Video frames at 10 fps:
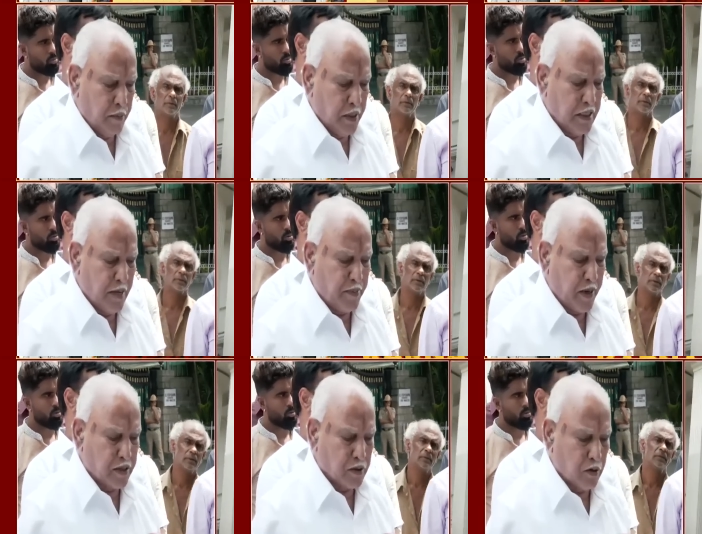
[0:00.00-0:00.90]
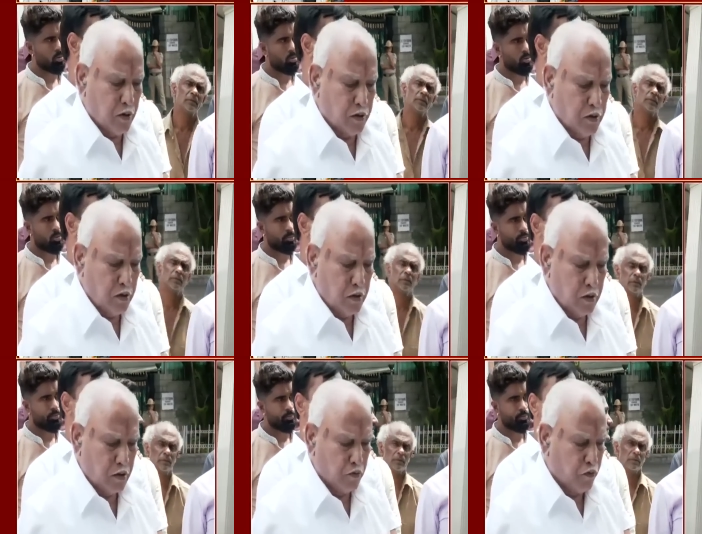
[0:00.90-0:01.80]
Speaker 1: B J P has grown
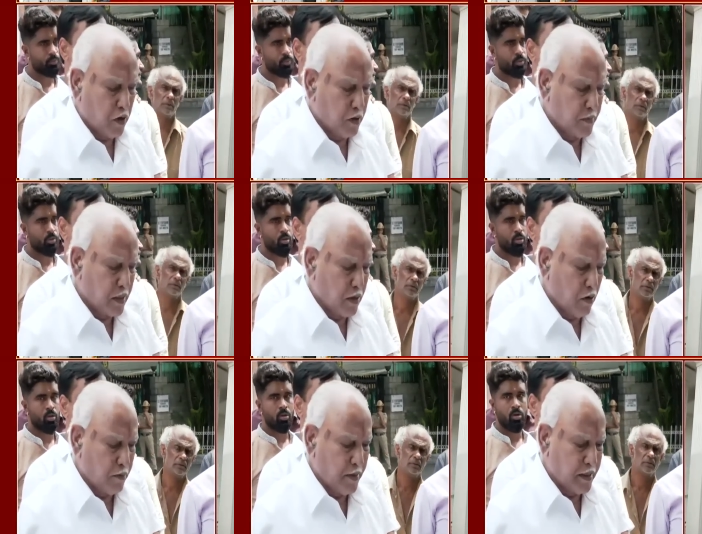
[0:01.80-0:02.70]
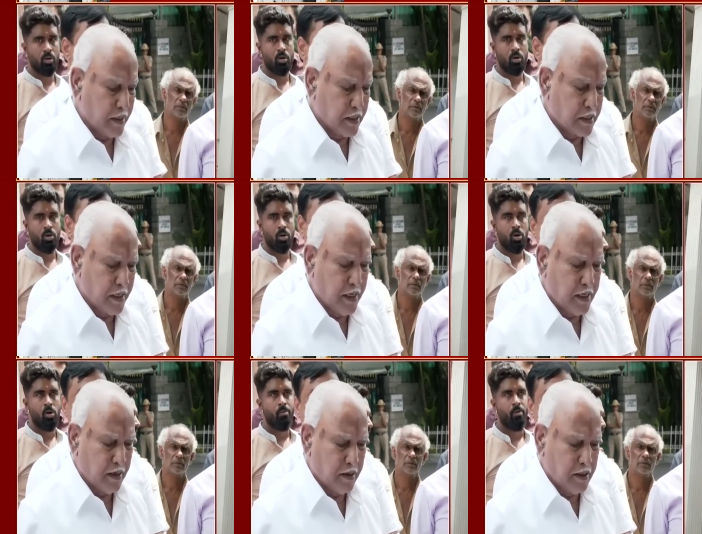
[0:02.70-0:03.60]
to form the government in the
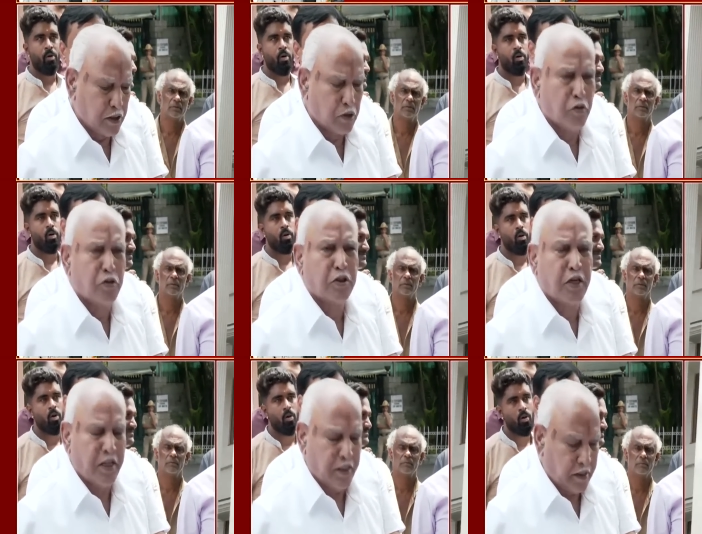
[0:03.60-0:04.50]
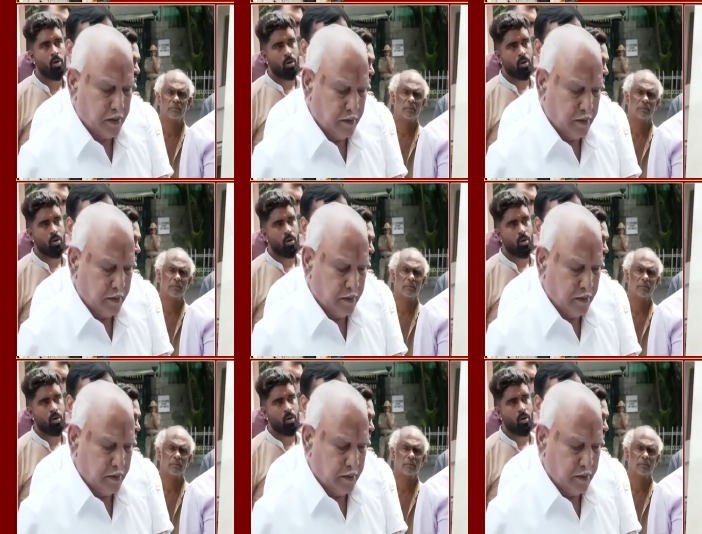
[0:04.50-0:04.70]
state on its own strength.